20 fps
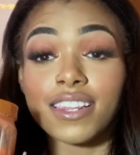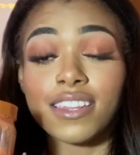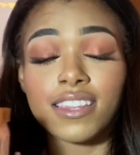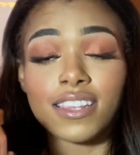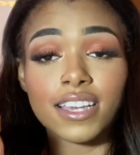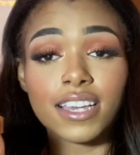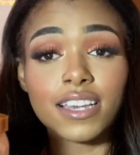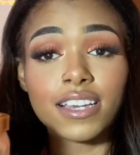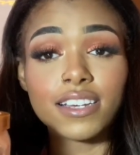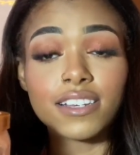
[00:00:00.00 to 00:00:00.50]

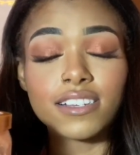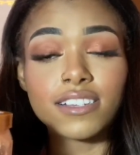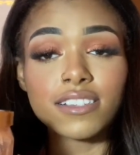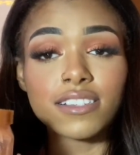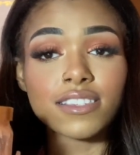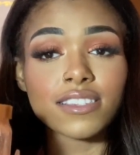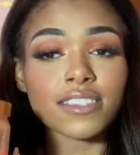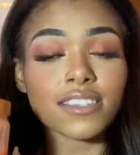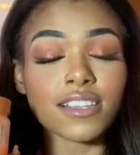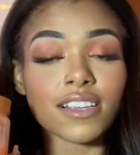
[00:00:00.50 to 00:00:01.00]

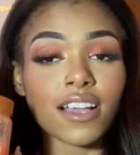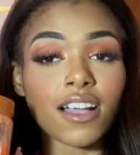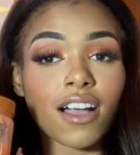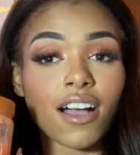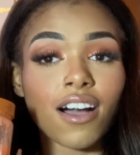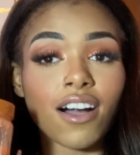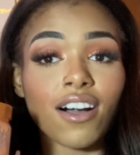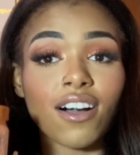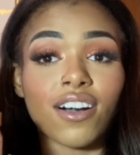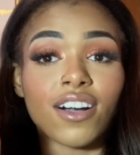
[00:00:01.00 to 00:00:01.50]
These
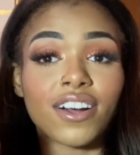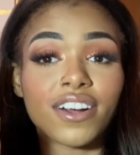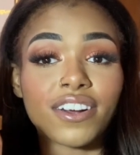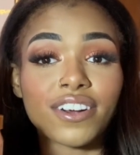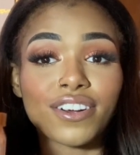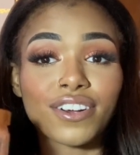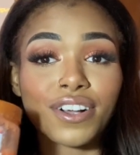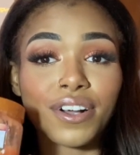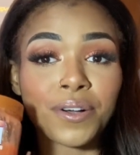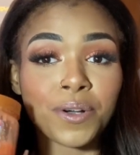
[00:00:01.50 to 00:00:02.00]

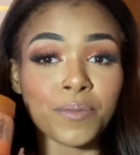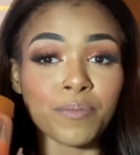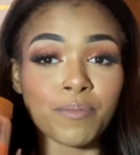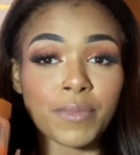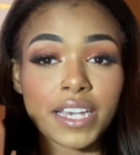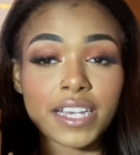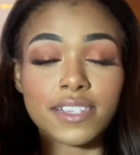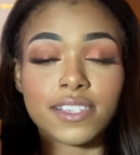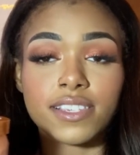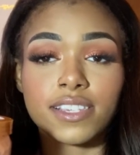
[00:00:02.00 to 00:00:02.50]
are
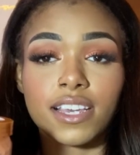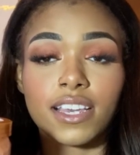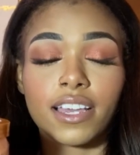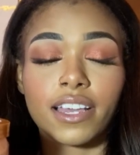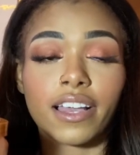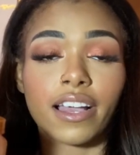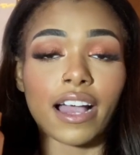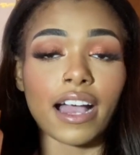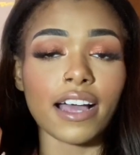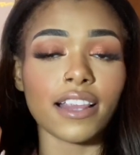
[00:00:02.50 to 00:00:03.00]

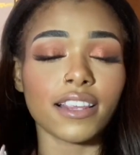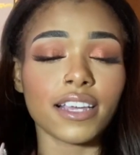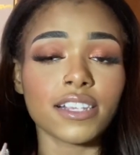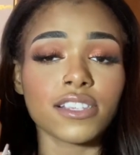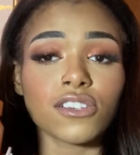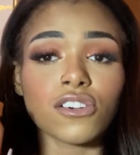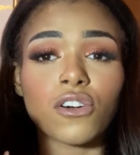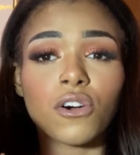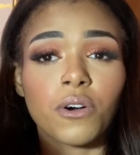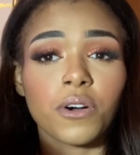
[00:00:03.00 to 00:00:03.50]
amazing. I like
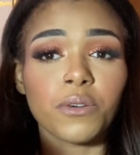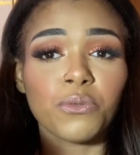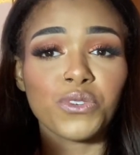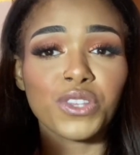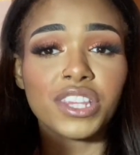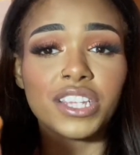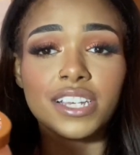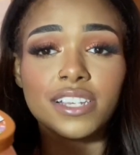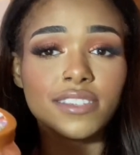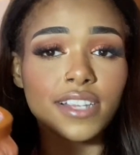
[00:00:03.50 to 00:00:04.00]
to go in
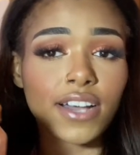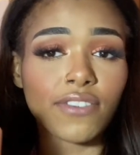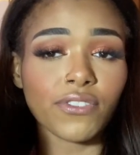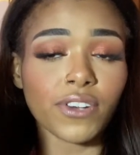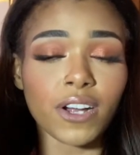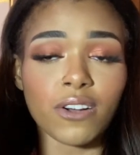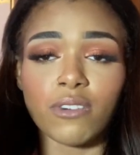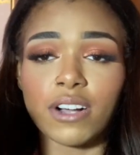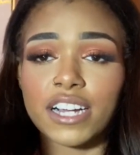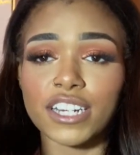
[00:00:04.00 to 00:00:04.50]
with these after
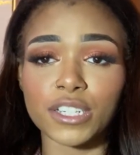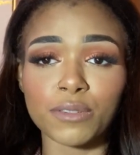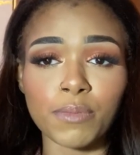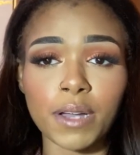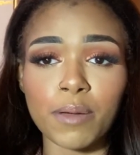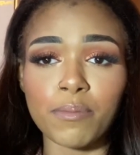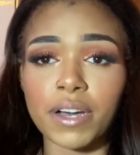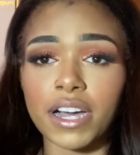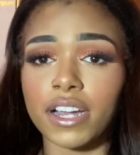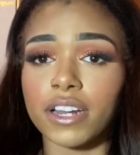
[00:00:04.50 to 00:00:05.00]
I wash
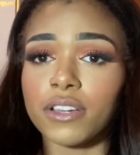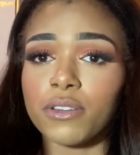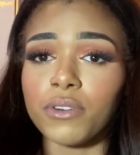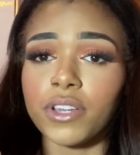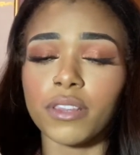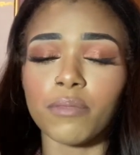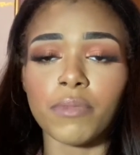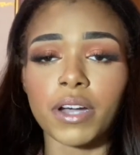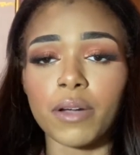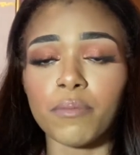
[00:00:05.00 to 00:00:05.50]
my body
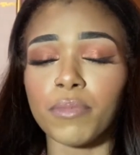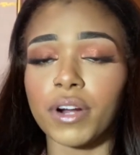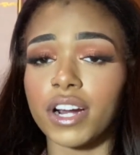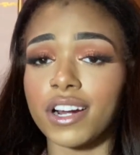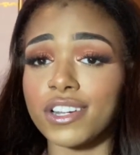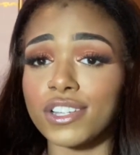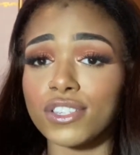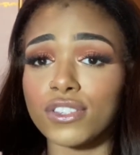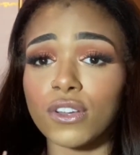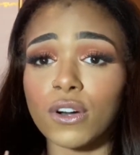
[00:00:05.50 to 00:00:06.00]
with my
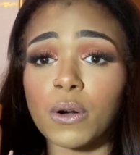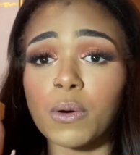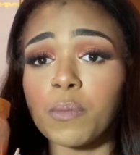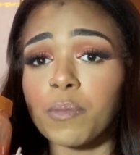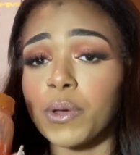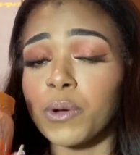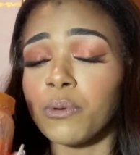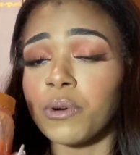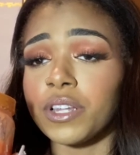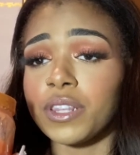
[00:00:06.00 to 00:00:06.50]
bar
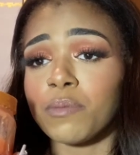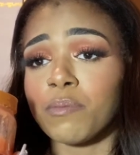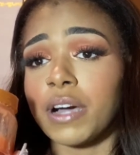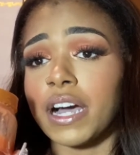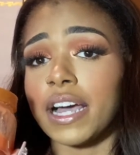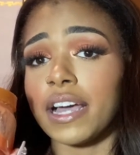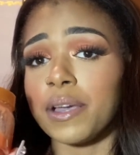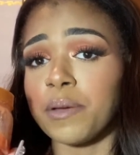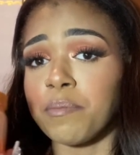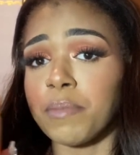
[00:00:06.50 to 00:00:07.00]
soap and with
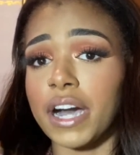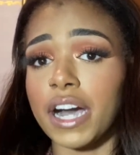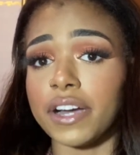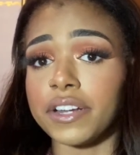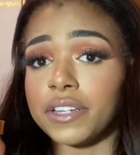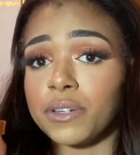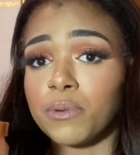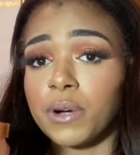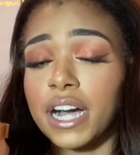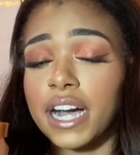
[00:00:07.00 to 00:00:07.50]
my
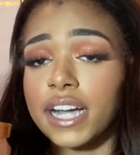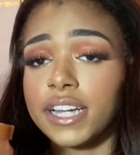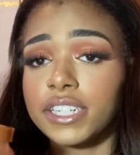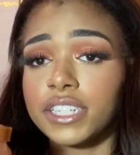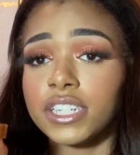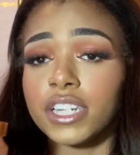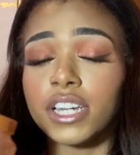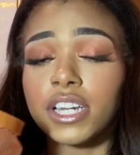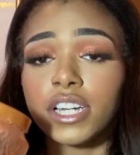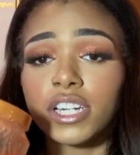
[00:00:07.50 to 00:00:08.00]
body
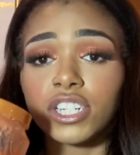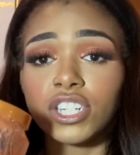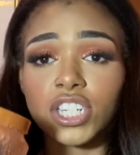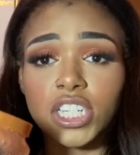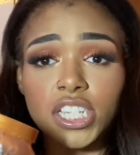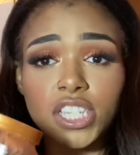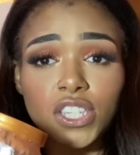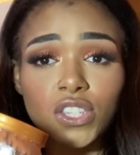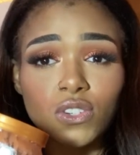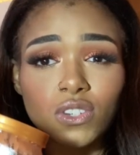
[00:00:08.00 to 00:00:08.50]
wash
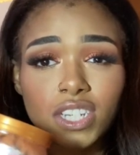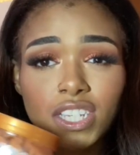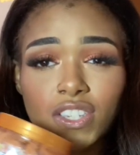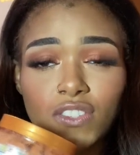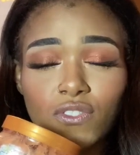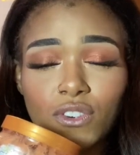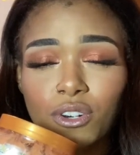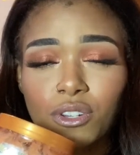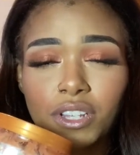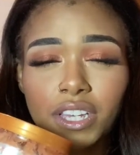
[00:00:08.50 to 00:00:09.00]
just to
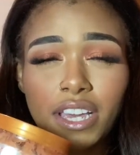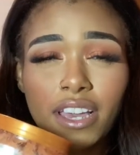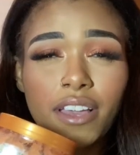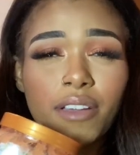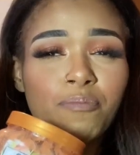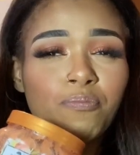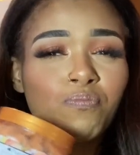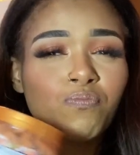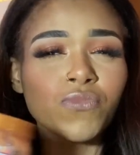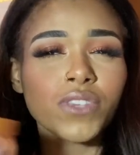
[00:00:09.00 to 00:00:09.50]

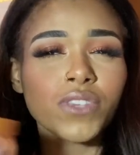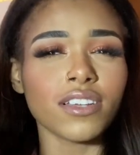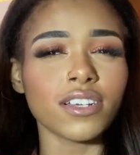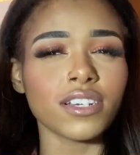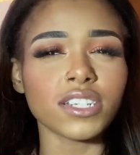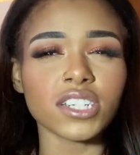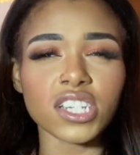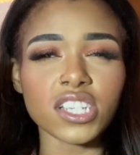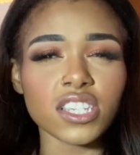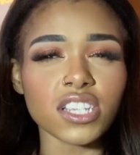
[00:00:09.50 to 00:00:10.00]
exfoliate.
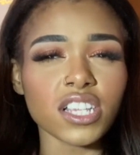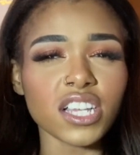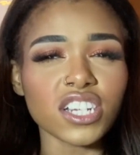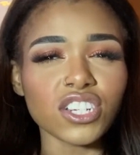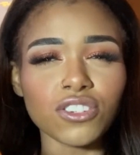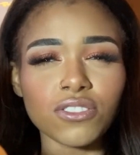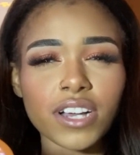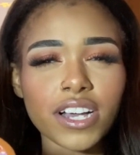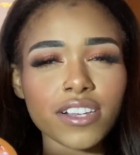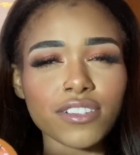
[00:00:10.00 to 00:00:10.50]
Just to
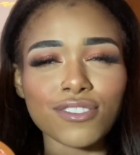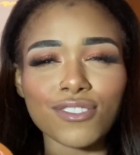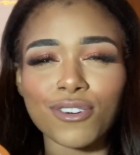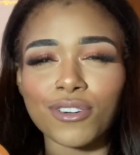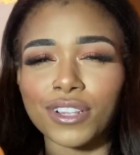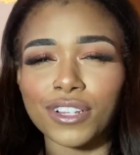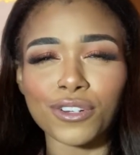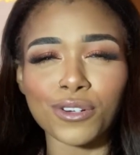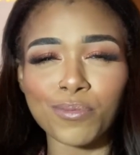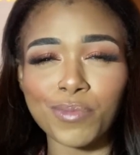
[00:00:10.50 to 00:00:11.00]
let you guys know
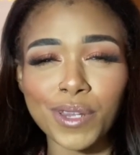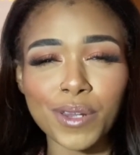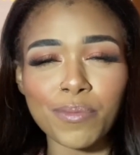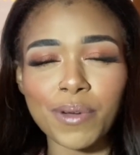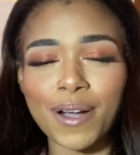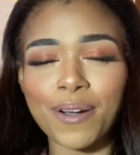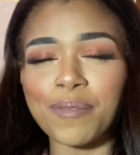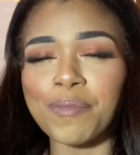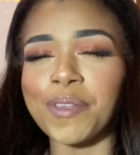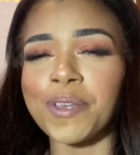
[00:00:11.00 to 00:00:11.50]
a little bit
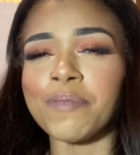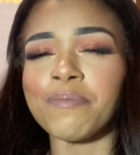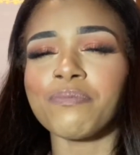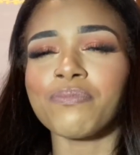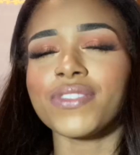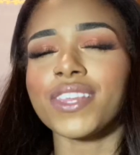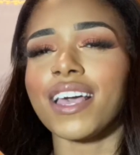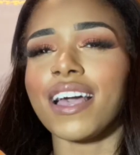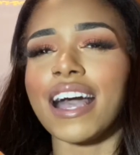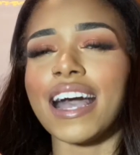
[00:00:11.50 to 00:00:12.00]
about me,
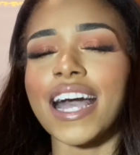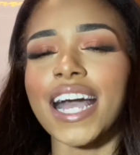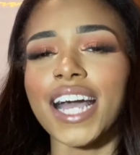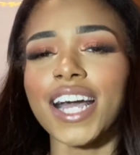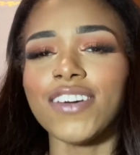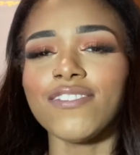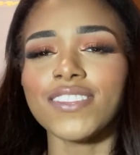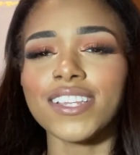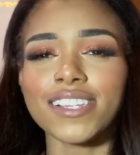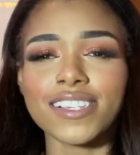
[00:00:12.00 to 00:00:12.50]
I
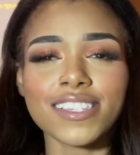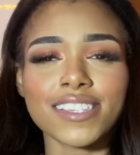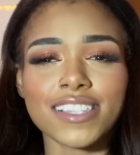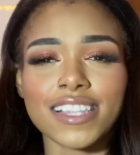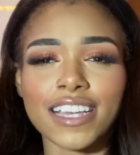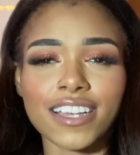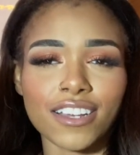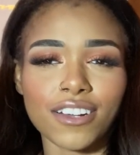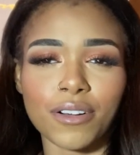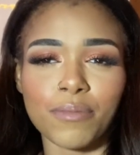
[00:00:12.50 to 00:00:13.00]
have this
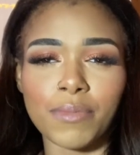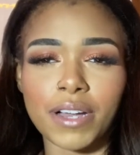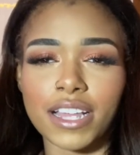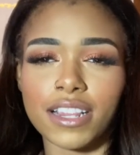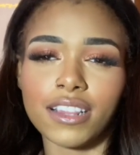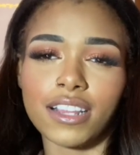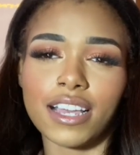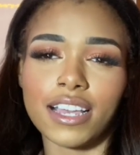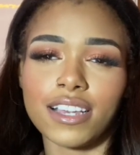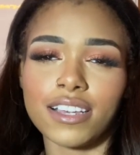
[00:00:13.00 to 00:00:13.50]
thing on my
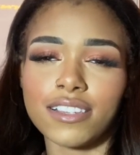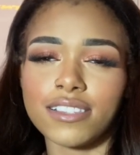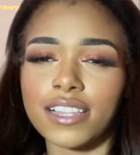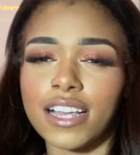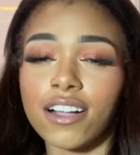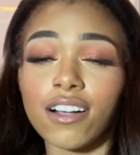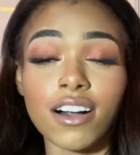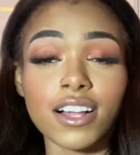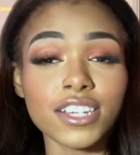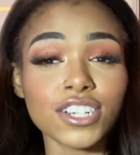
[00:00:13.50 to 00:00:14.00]
legs. I
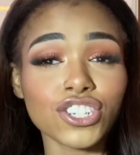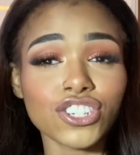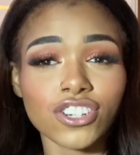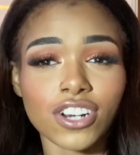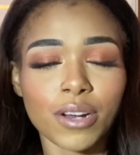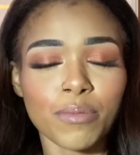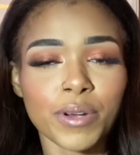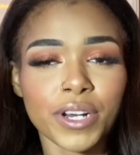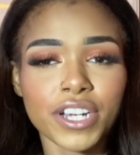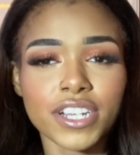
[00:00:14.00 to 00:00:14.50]
call it
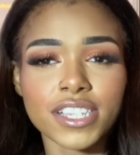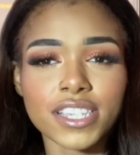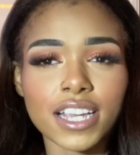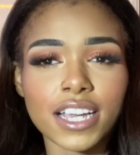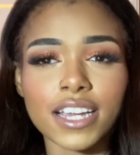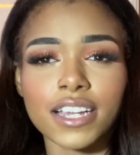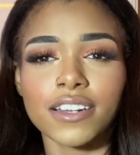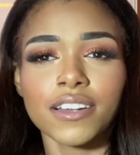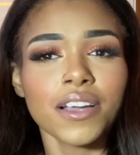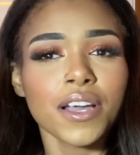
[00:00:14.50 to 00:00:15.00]
strawberry
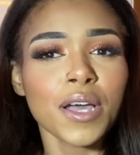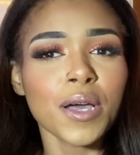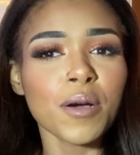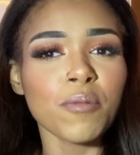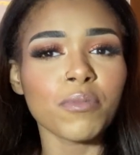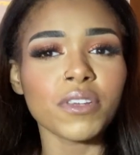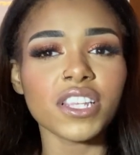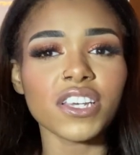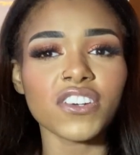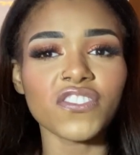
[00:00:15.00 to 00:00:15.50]
skin,
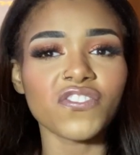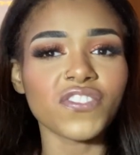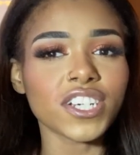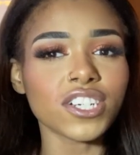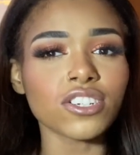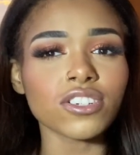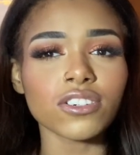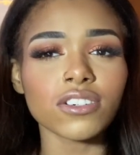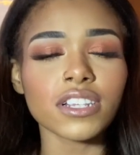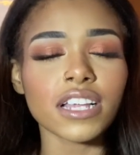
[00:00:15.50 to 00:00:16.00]
but the
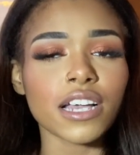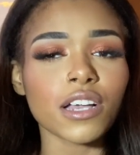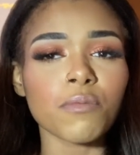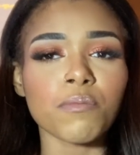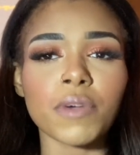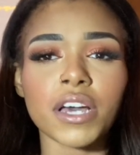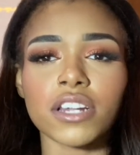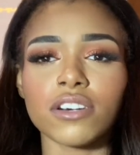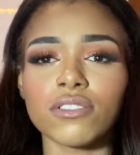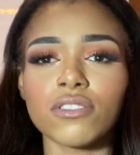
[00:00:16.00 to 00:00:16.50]
official like
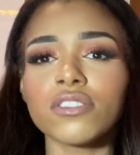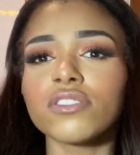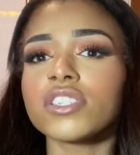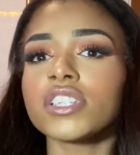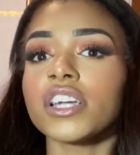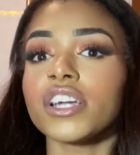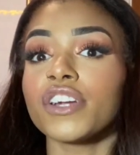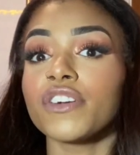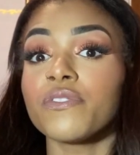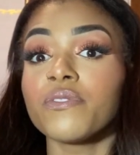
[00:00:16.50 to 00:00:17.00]
medical
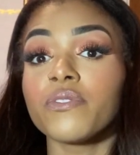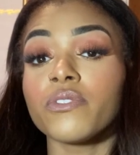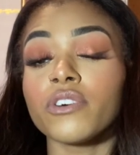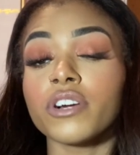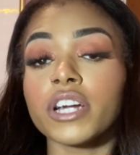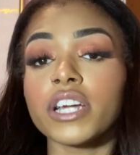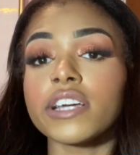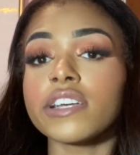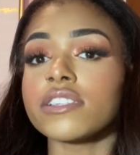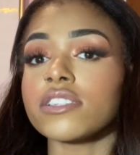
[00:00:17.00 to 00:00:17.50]
term
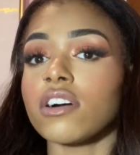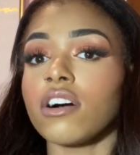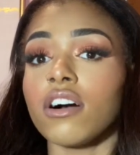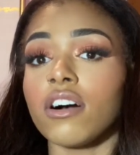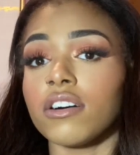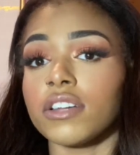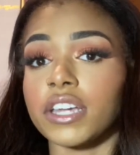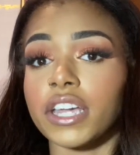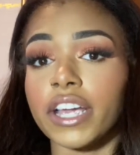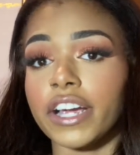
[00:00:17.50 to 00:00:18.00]
for it is
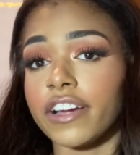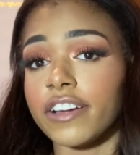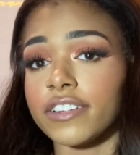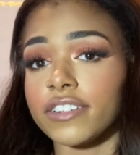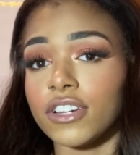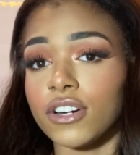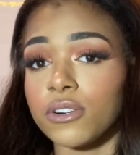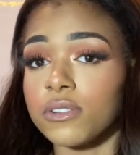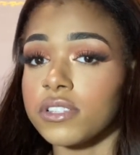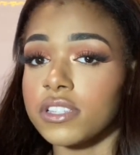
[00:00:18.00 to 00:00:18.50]
called
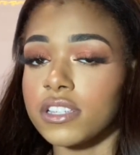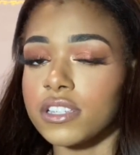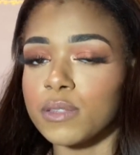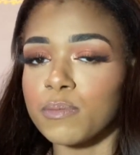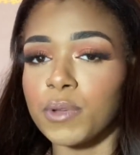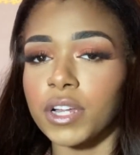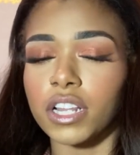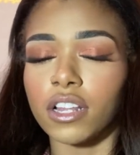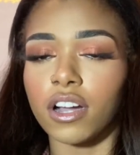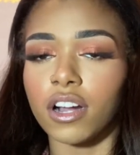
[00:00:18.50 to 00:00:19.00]
keratosis
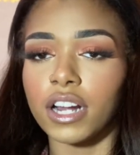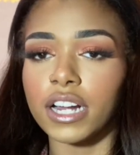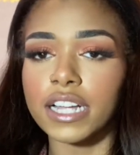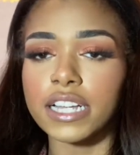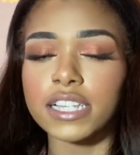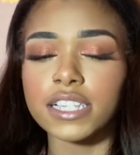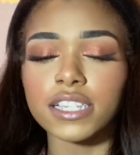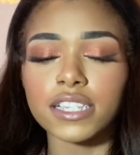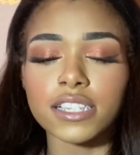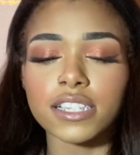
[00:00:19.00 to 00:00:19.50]

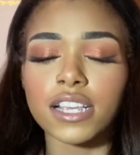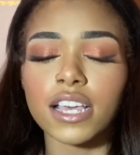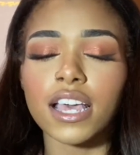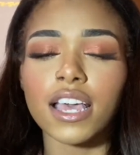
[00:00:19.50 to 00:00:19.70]
pilaris.